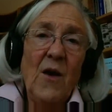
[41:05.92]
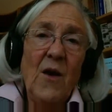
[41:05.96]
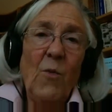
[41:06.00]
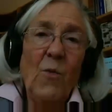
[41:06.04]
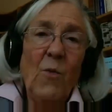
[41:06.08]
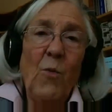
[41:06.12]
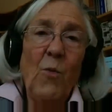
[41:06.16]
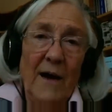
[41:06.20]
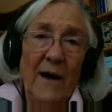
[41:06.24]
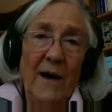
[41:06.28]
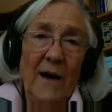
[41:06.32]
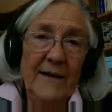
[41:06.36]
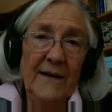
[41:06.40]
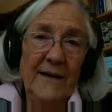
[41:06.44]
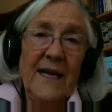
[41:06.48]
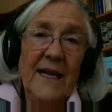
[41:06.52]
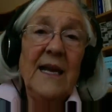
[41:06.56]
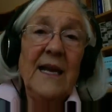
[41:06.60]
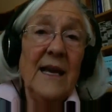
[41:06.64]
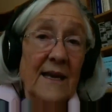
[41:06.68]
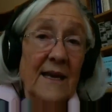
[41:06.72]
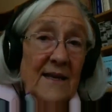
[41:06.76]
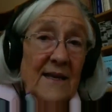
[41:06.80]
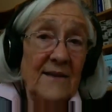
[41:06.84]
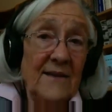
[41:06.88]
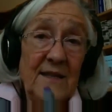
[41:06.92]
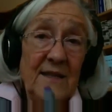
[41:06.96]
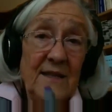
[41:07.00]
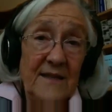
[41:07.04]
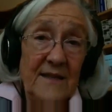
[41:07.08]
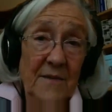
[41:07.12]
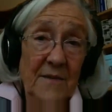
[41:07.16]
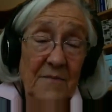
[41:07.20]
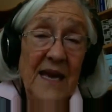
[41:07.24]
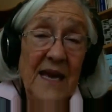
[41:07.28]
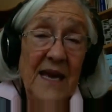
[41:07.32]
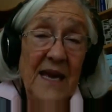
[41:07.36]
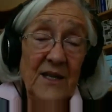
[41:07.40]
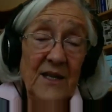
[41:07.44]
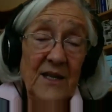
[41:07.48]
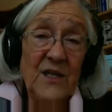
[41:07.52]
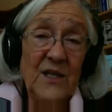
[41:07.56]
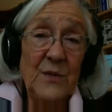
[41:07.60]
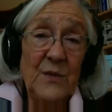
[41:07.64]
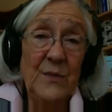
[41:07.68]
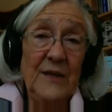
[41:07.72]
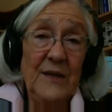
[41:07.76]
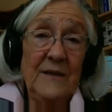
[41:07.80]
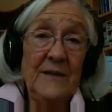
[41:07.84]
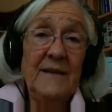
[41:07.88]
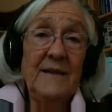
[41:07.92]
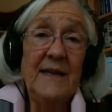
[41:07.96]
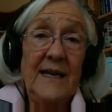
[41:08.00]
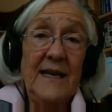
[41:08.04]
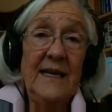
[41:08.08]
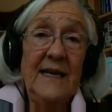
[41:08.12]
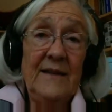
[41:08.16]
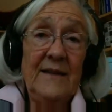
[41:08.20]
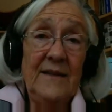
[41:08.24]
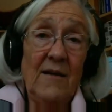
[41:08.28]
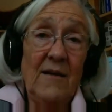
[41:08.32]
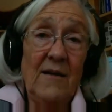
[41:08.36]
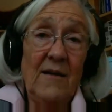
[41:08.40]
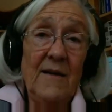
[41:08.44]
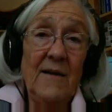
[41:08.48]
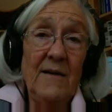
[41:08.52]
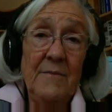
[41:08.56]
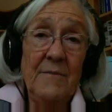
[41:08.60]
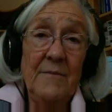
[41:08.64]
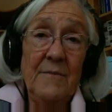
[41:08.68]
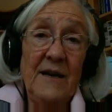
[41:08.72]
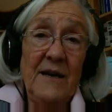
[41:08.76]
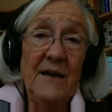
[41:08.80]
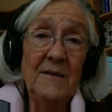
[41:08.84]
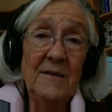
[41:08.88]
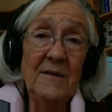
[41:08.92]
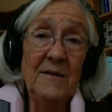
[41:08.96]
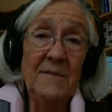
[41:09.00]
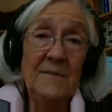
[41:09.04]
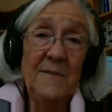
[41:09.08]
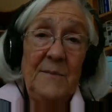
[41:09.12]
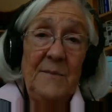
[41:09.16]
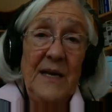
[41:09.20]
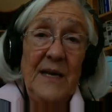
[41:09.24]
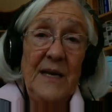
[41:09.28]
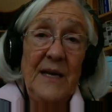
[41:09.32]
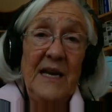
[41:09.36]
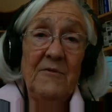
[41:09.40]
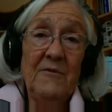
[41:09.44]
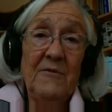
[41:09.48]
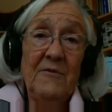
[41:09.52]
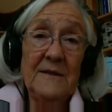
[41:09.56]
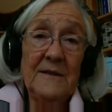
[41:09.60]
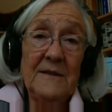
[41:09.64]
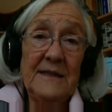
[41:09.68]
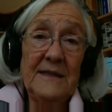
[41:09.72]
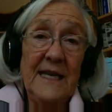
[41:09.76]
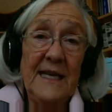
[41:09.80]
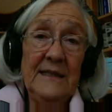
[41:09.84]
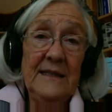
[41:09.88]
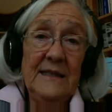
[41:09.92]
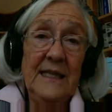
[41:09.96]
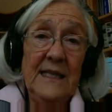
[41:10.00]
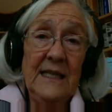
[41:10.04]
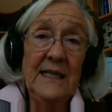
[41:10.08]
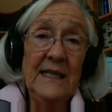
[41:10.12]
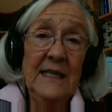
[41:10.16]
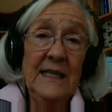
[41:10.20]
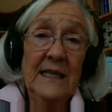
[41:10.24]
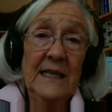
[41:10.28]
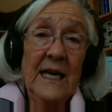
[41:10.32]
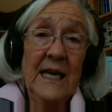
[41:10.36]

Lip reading: One is the management and all the modern behavioral technique,